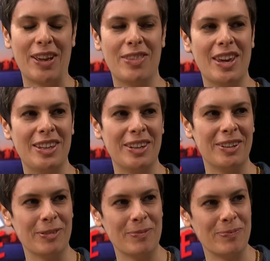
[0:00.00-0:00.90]
Thank
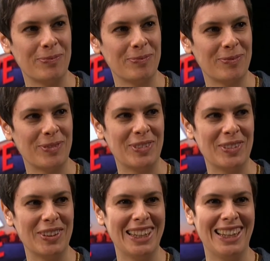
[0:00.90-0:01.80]
you. So why duct tape?
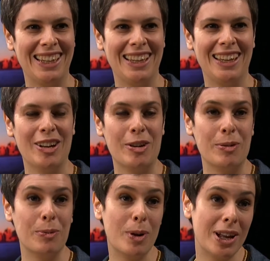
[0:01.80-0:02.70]

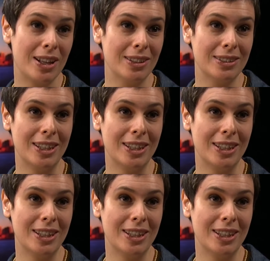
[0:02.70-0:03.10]
Well,